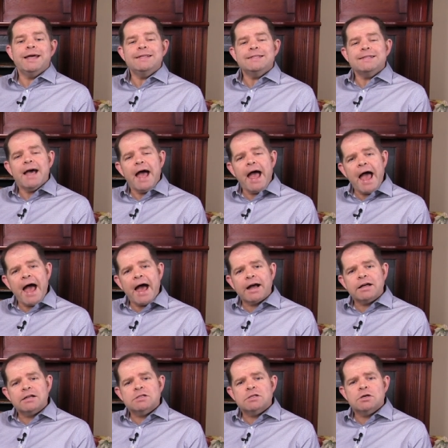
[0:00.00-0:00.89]

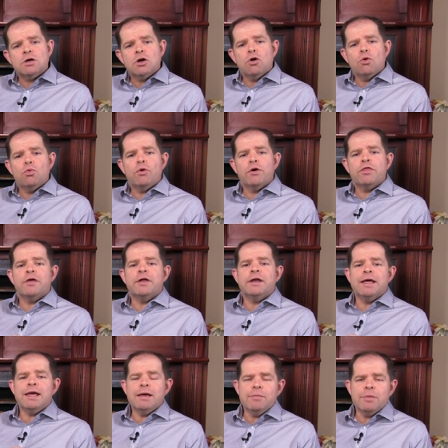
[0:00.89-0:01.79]
interact with
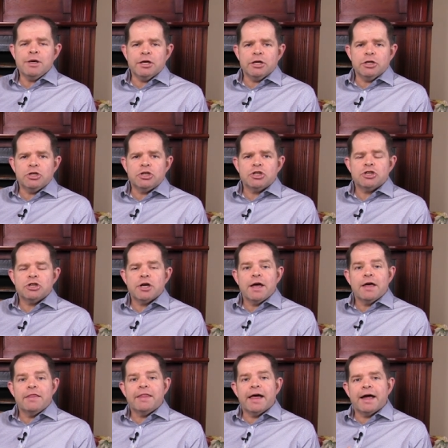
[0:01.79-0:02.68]
an image
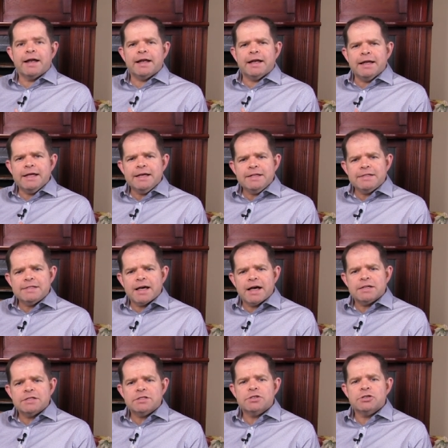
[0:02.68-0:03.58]
that leads
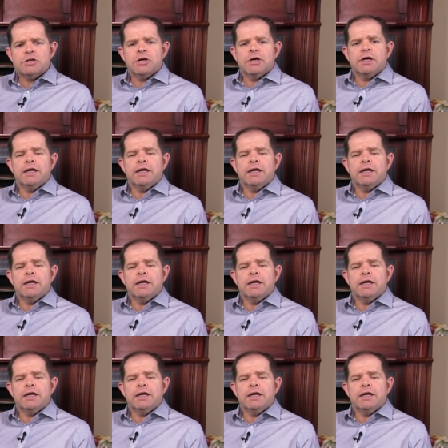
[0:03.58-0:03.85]
us